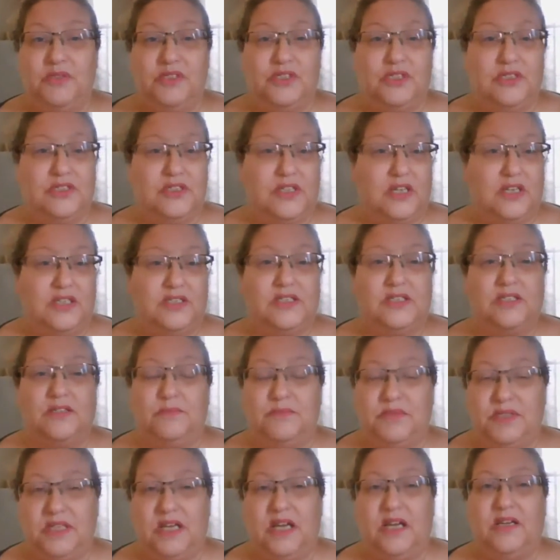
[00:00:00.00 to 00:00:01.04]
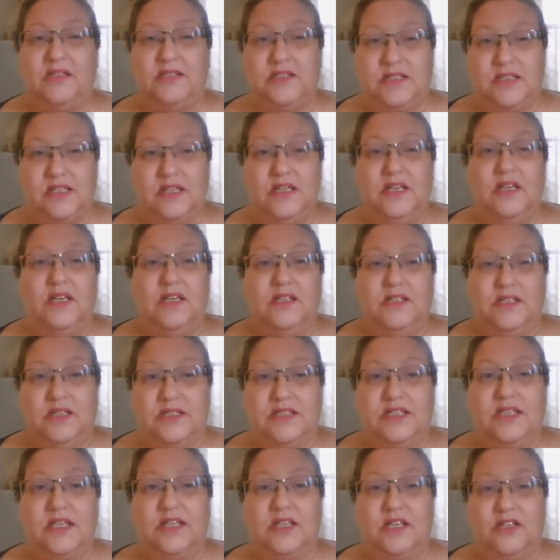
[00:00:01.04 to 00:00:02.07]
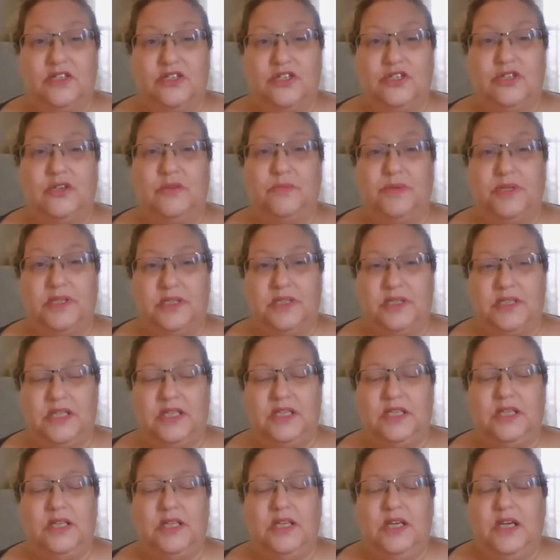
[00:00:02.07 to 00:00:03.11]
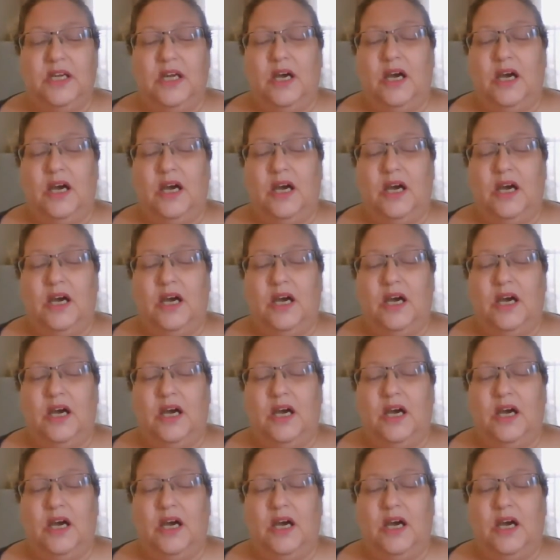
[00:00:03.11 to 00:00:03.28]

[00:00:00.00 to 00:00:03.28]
which is awesome and has the signature ability.